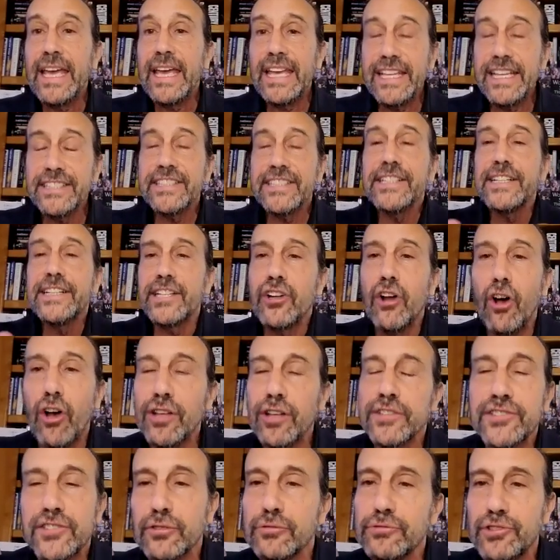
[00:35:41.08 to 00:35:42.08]
Isn't it
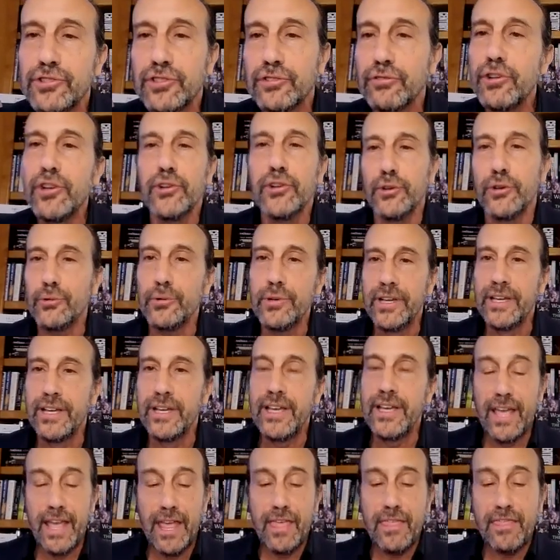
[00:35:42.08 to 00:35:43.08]
also true
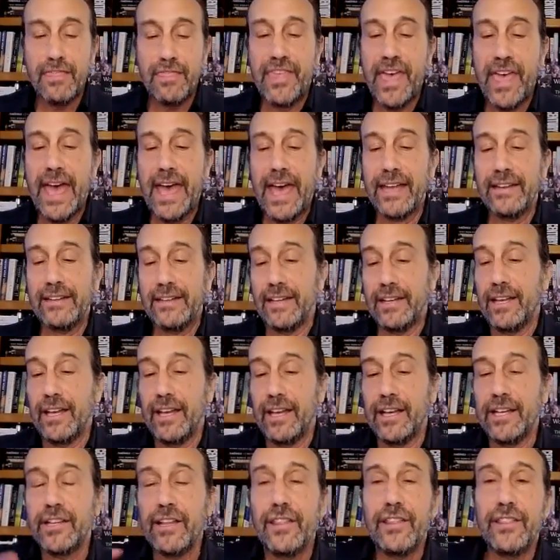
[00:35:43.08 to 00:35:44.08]
that
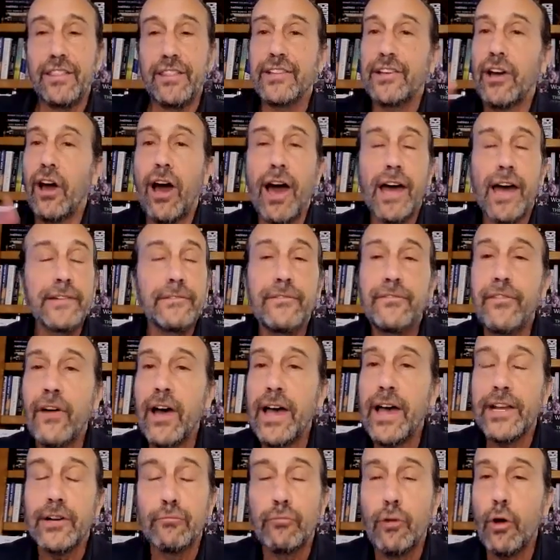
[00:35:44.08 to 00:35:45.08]

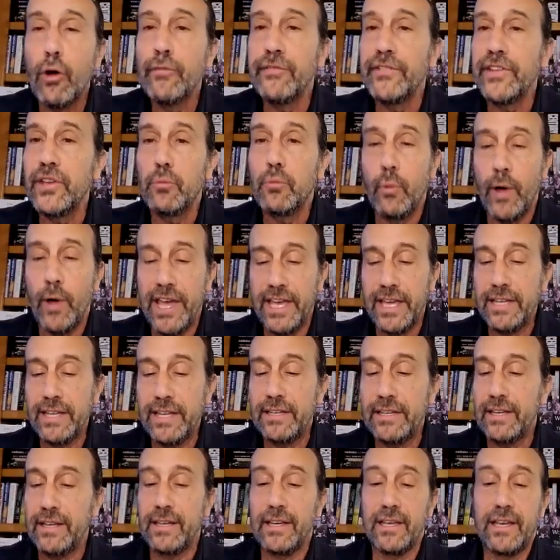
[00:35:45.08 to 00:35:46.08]
codifying Roe v.
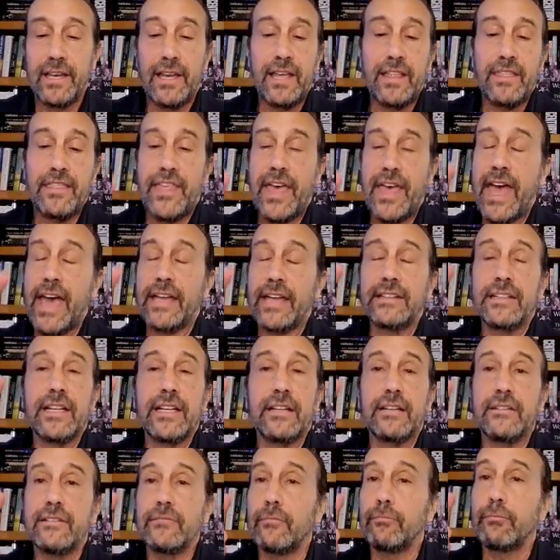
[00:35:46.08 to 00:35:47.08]
Wade, that
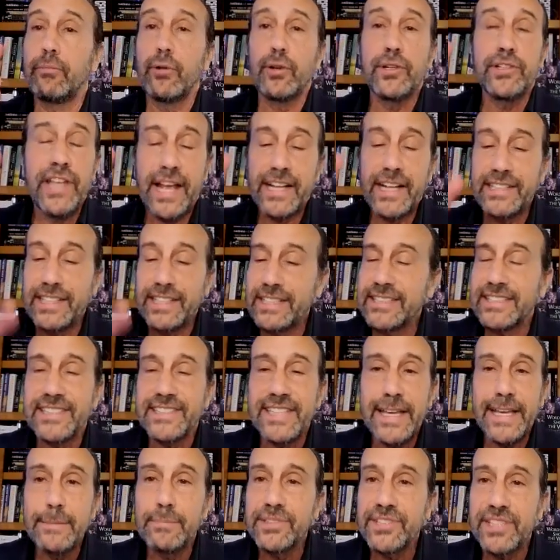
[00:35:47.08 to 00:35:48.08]
protecting
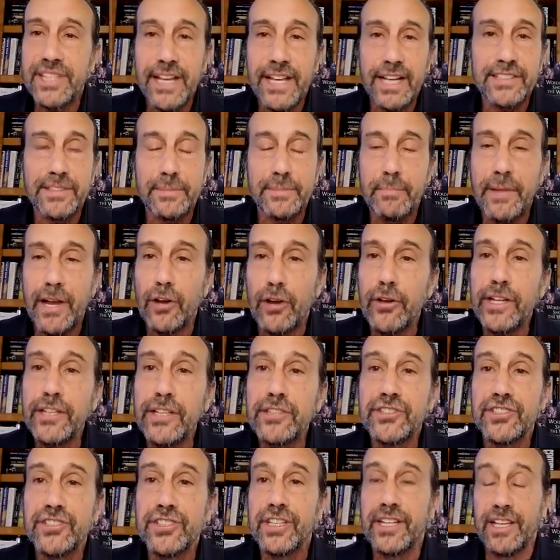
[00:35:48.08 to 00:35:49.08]
same-sex
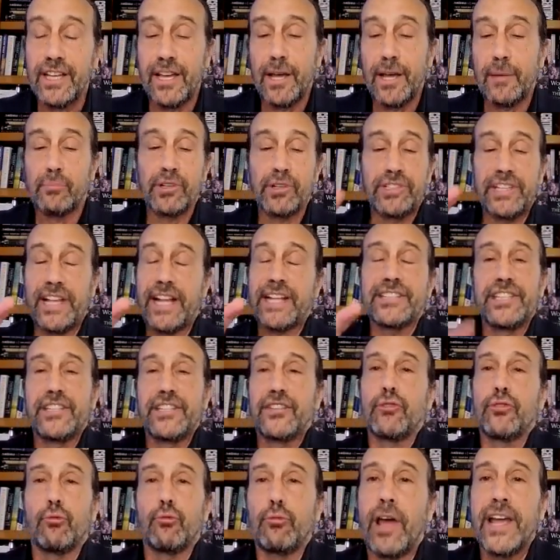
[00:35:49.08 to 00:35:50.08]
marriage, protecting
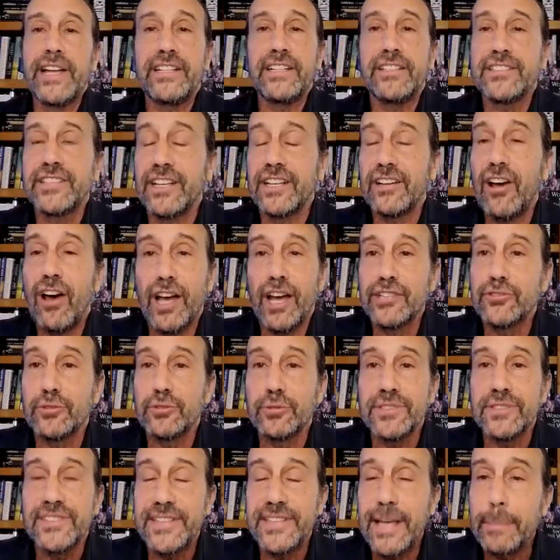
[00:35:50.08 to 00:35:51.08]
the right to
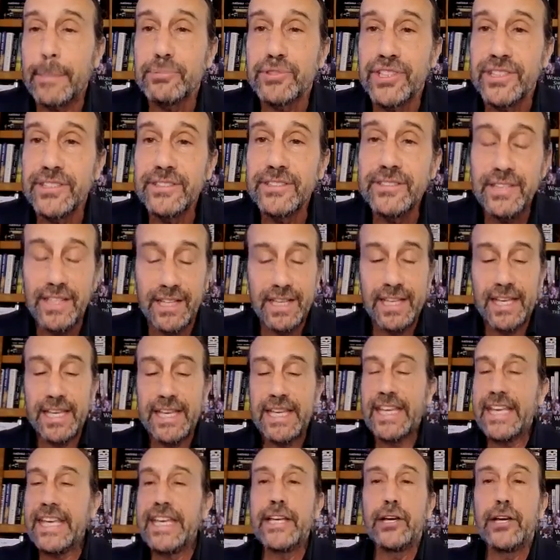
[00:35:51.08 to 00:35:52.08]
contraception,
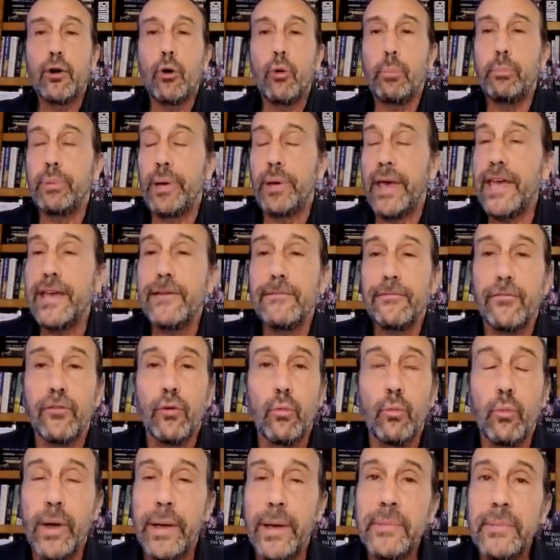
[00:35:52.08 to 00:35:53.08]
equal pay for
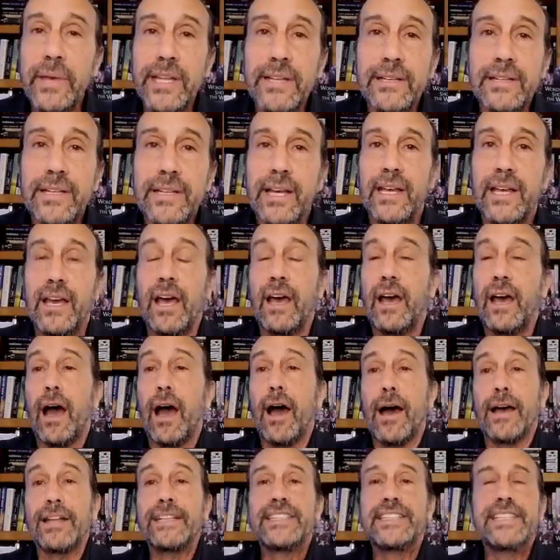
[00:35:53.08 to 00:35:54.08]
women,
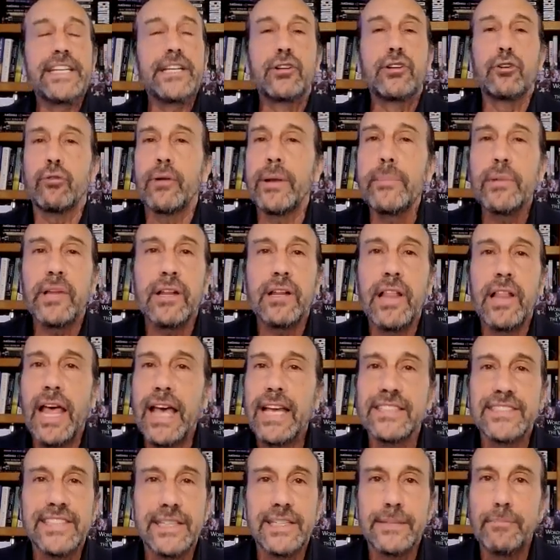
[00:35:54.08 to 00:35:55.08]

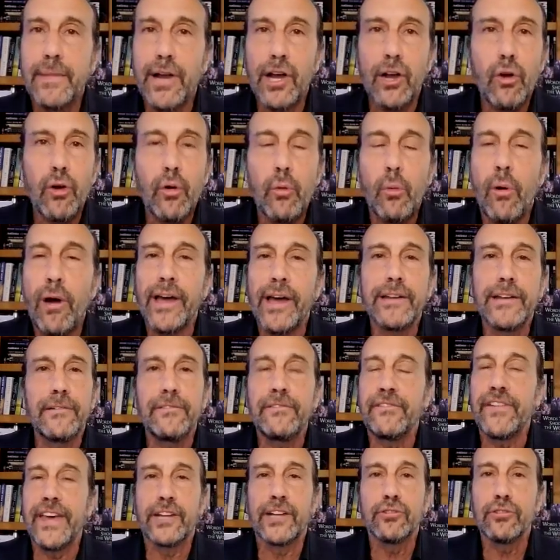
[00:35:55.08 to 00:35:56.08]
decriminalizing marijuana
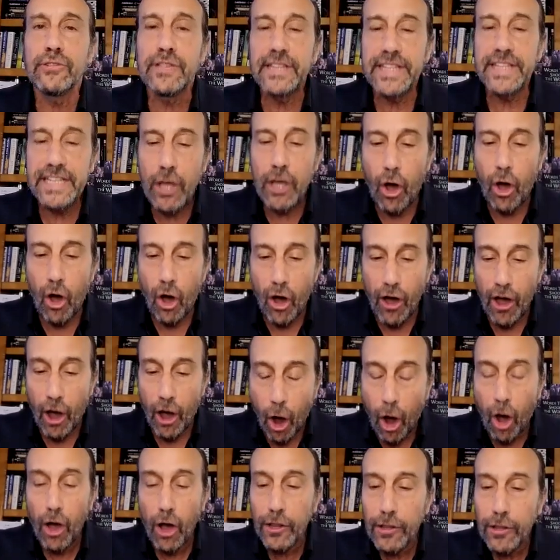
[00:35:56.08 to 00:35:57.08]
federally,
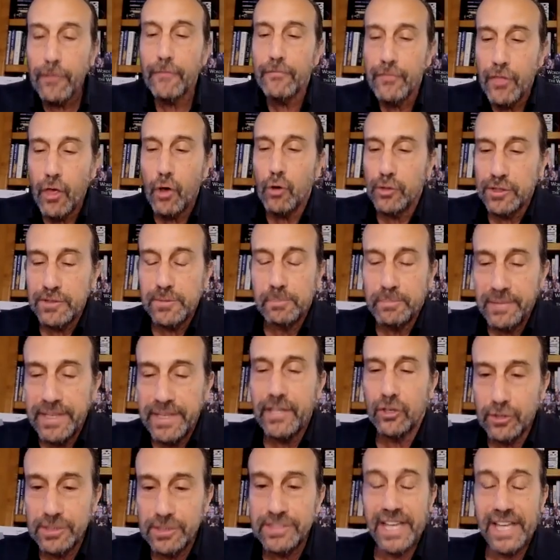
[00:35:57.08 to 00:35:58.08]
all of those
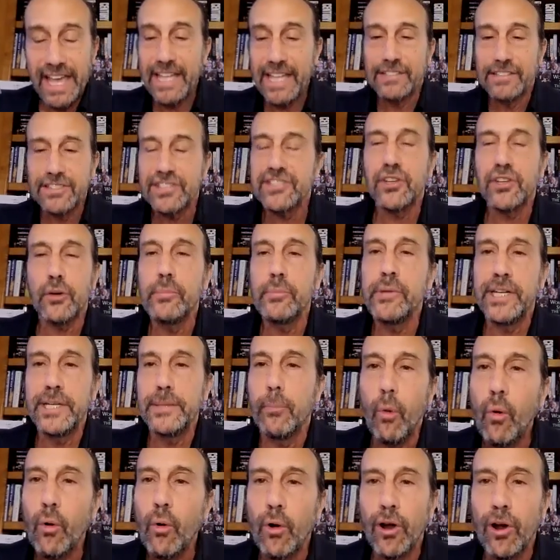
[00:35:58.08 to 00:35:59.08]
bills and so many
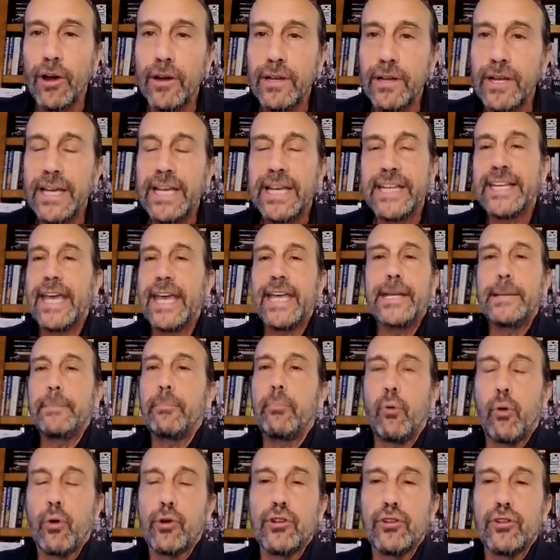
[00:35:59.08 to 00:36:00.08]
more, Katie
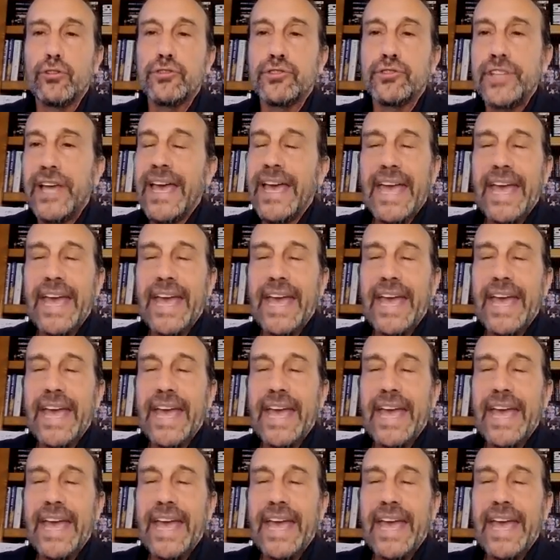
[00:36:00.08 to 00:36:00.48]
Porter's